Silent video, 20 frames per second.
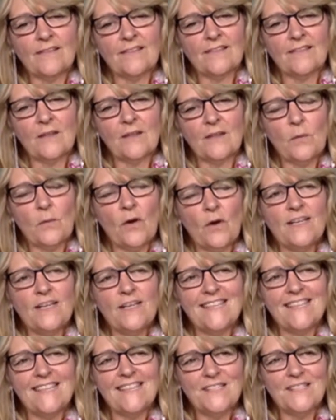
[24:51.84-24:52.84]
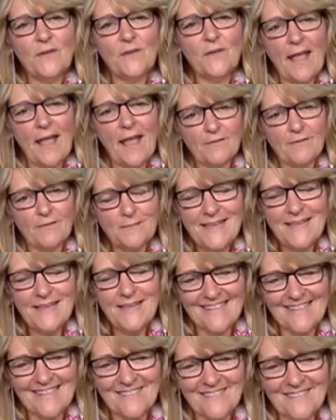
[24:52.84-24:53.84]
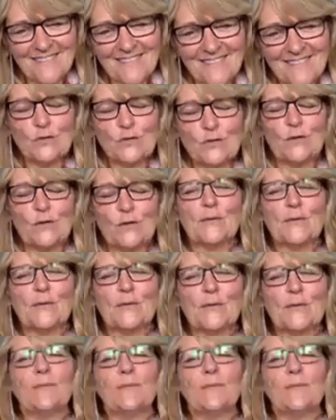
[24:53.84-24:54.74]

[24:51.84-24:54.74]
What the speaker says: No worries. Thanks for having me. It was very enjoyable.